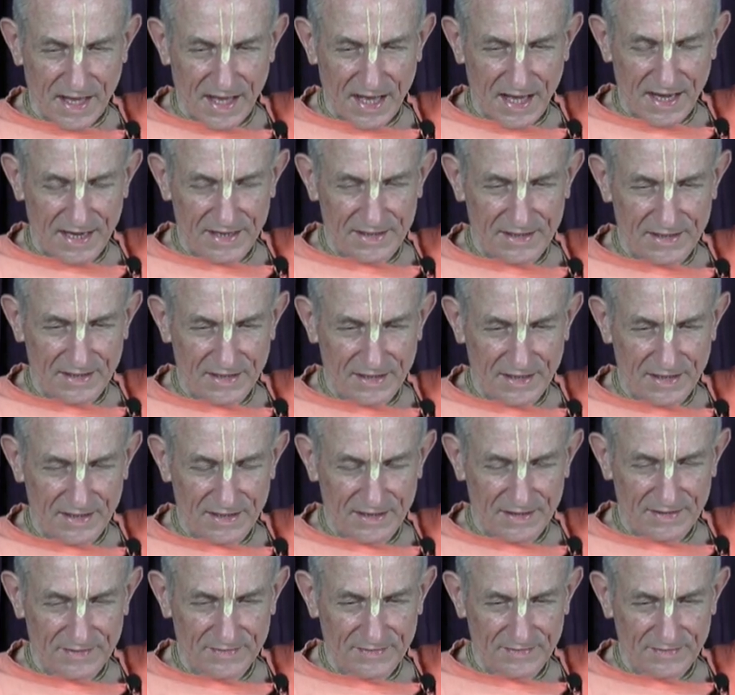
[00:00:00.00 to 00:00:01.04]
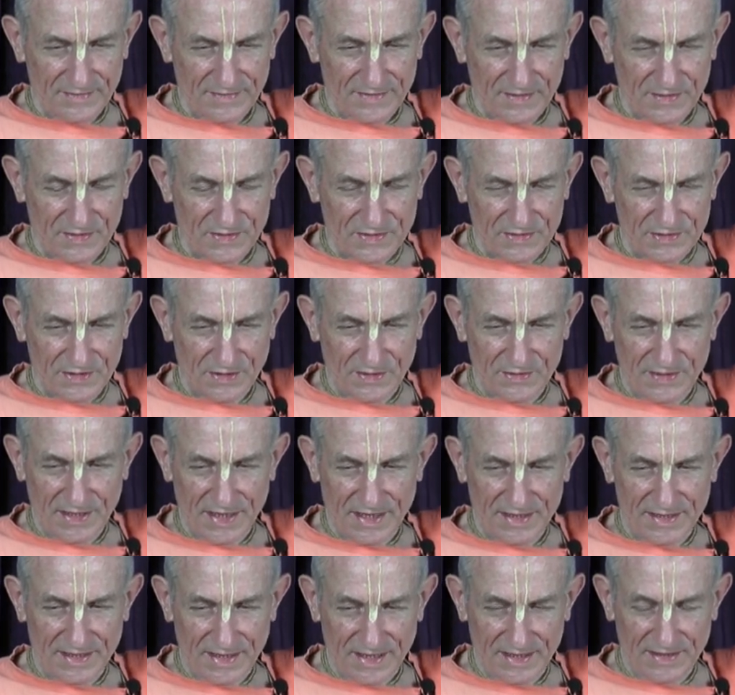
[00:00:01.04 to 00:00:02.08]
And so
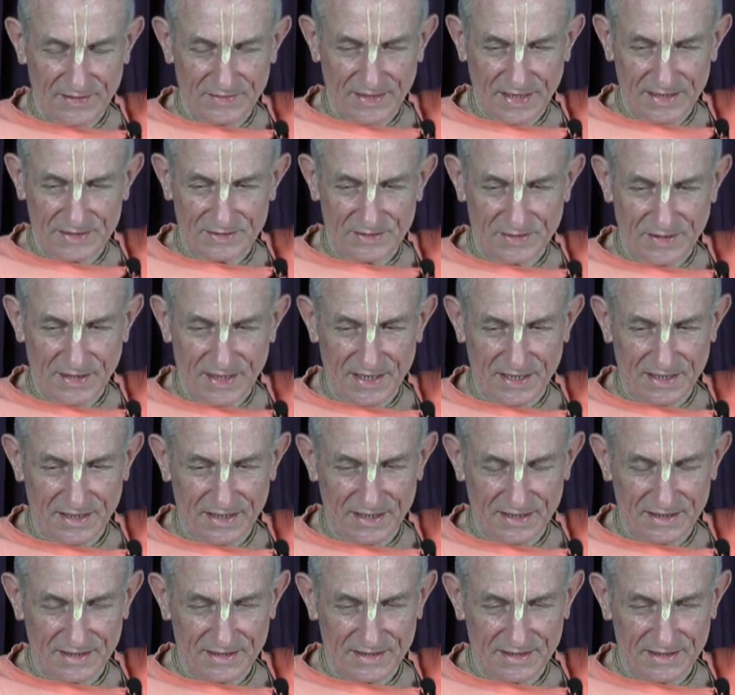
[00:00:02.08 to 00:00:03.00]
that they thought that's great.